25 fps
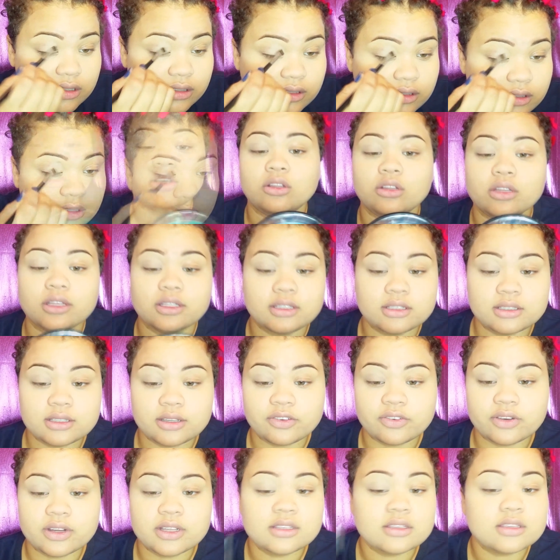So look at the
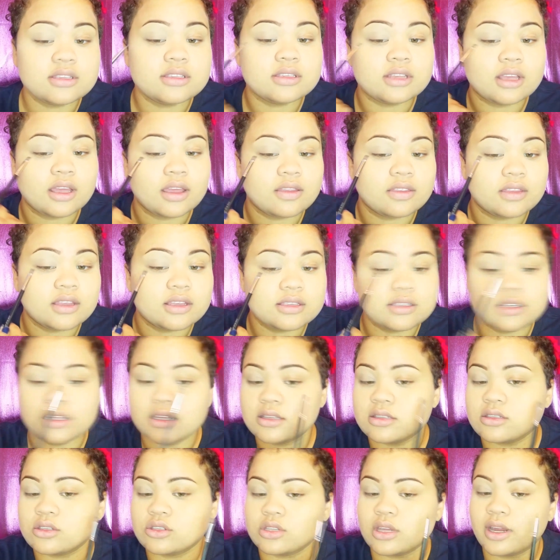difference. This
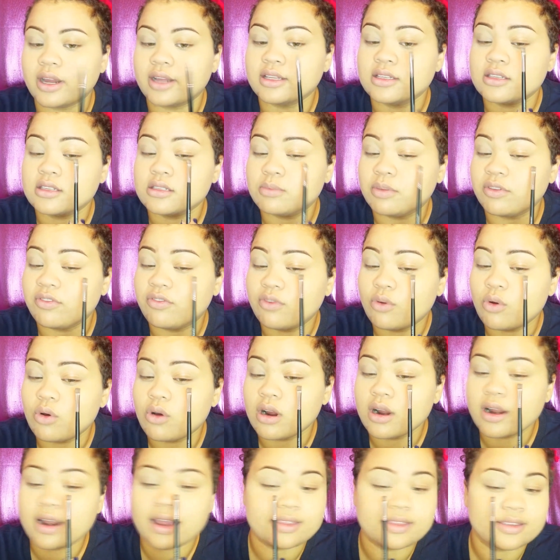is
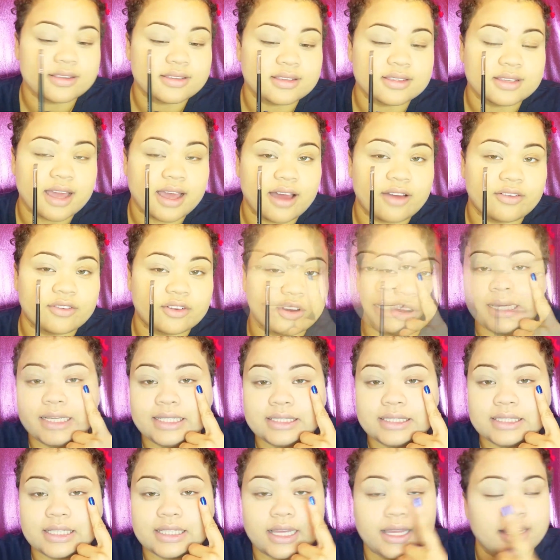before and this is after, night
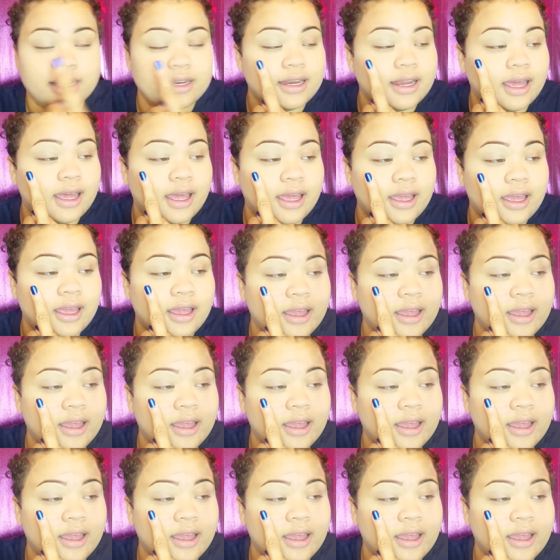and day.